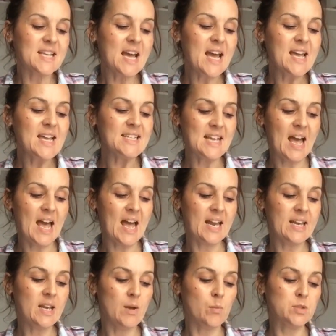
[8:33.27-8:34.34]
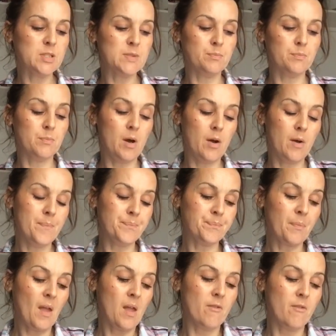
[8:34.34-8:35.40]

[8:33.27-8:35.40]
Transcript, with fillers: Day 10 was um,